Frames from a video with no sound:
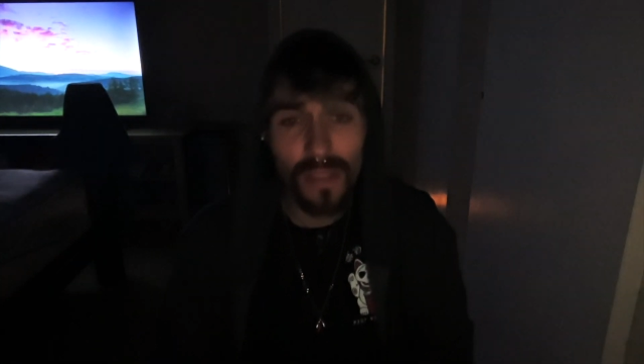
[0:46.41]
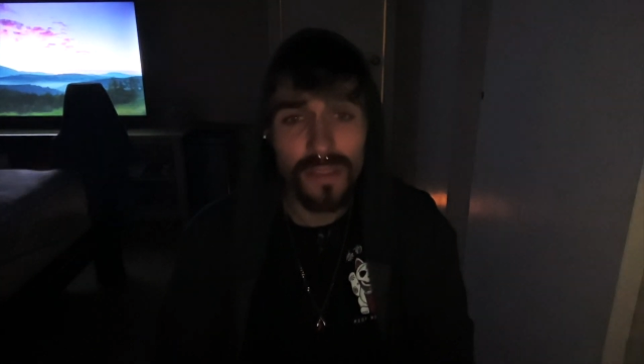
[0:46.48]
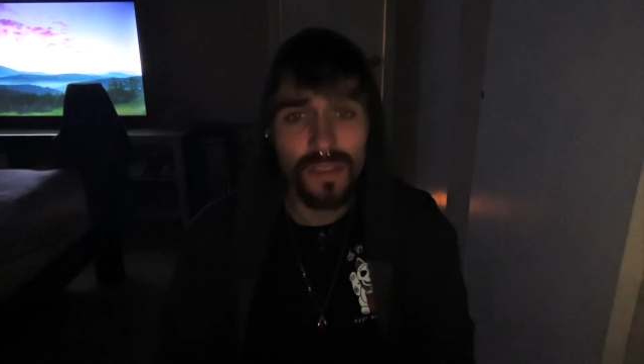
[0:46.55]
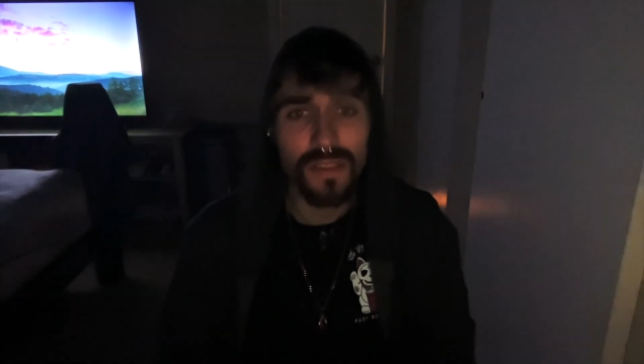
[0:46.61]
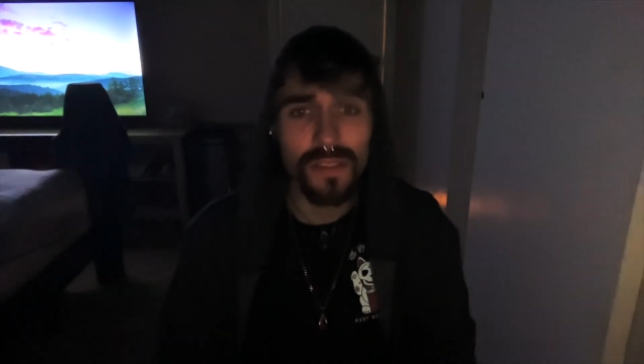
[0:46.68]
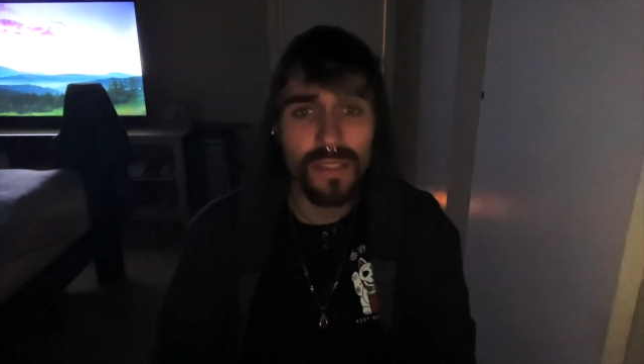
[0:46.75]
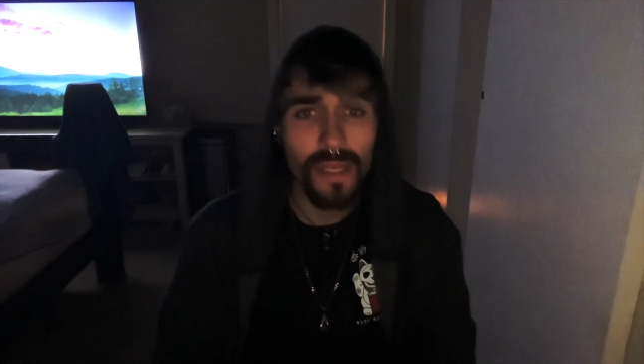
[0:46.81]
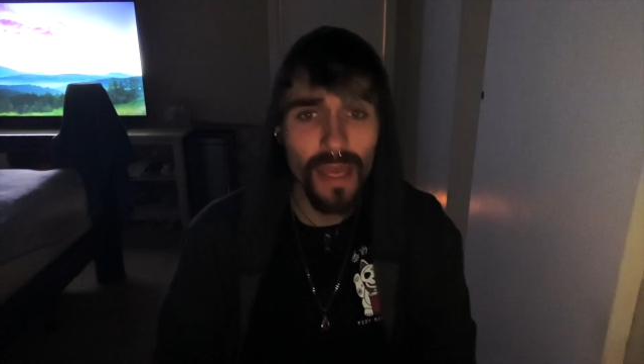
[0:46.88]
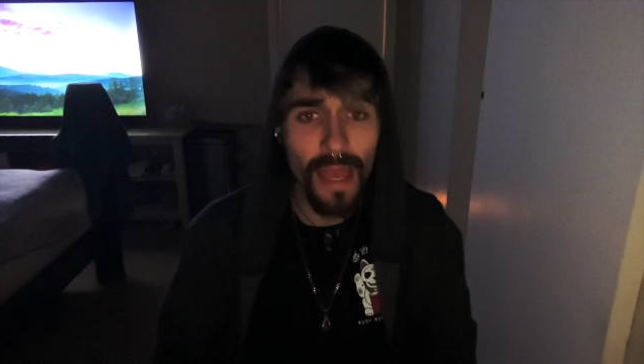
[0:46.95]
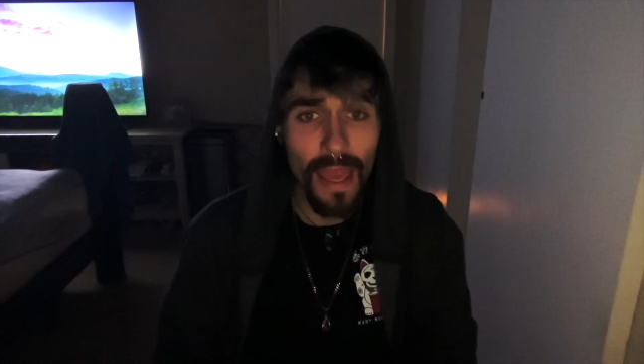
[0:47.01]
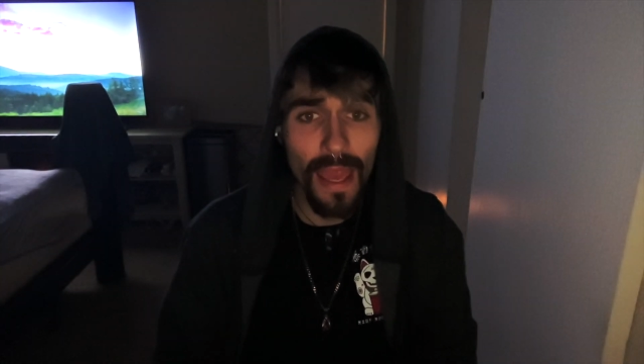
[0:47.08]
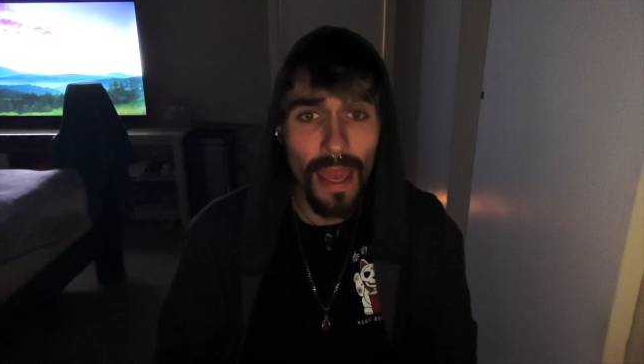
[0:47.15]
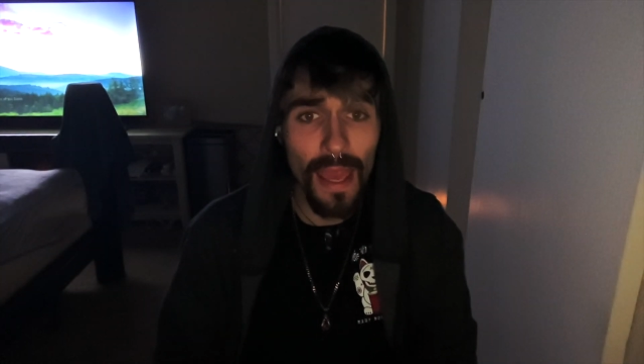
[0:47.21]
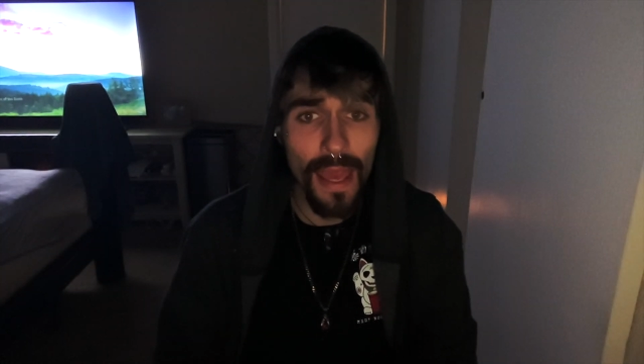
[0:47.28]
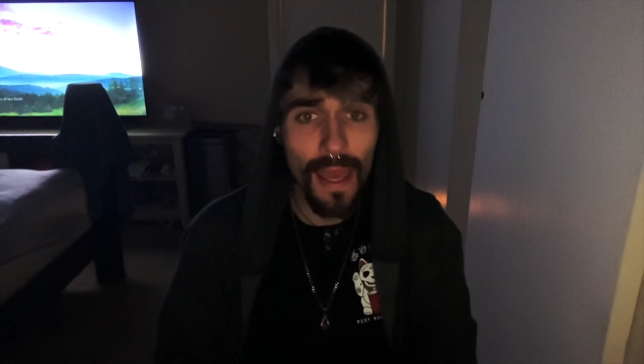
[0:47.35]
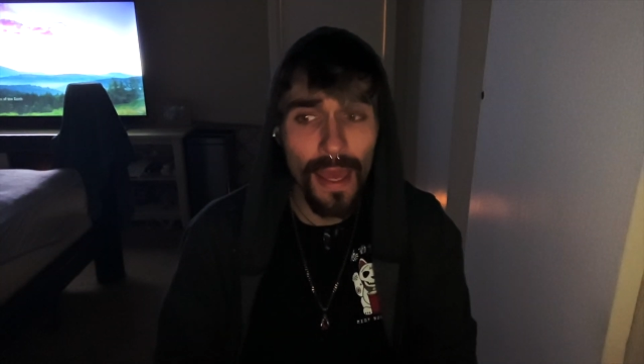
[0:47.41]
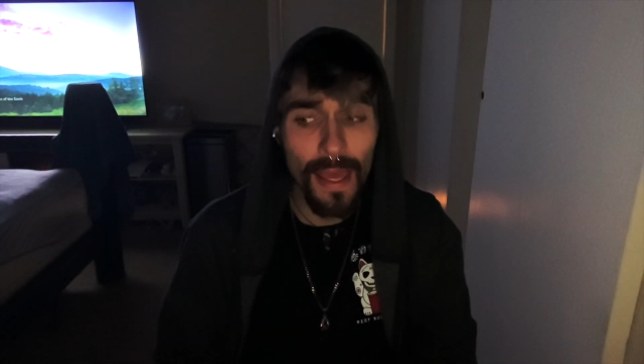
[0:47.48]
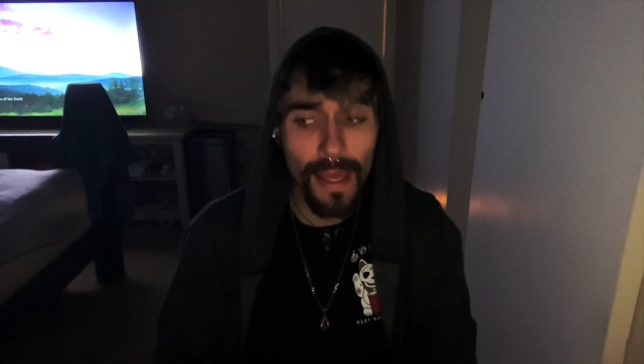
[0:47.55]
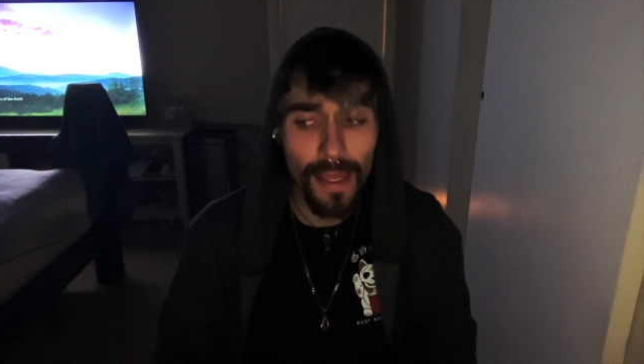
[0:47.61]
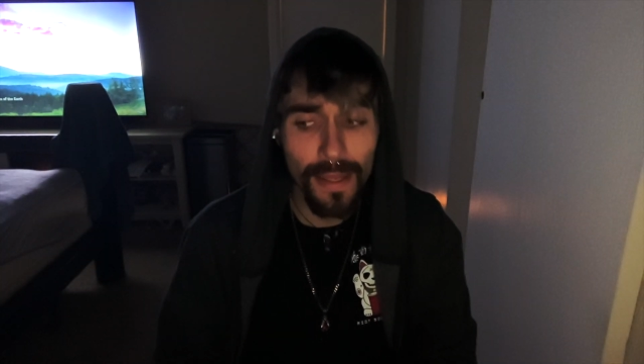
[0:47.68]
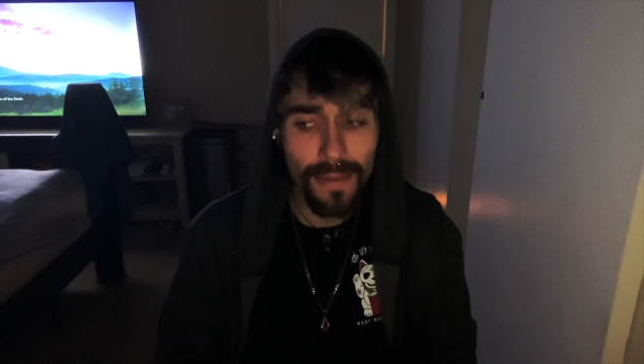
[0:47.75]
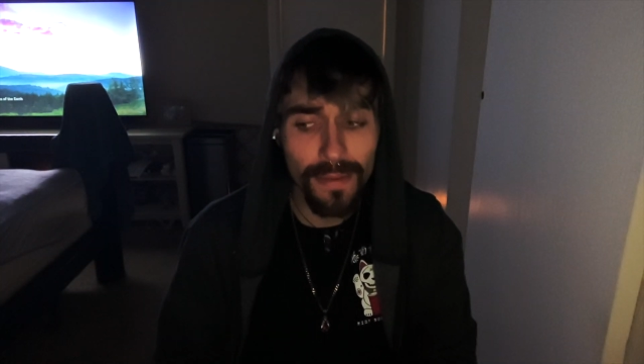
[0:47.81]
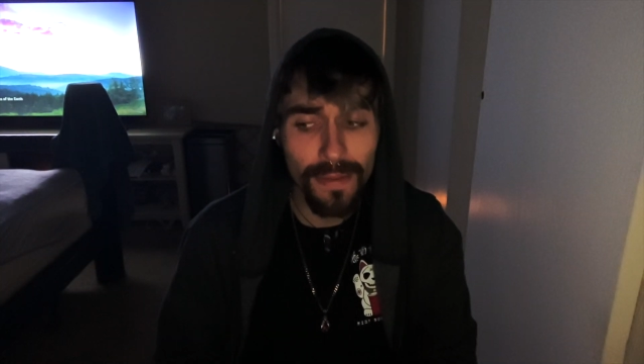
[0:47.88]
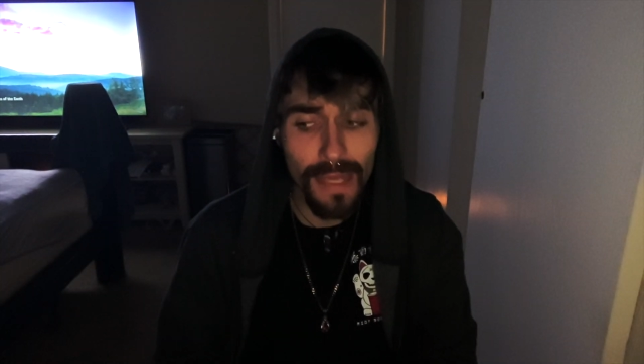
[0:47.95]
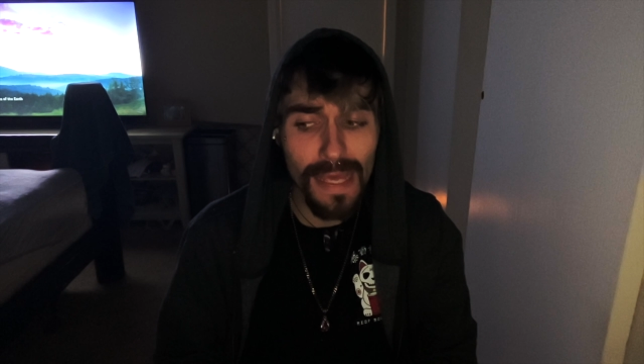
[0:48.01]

months and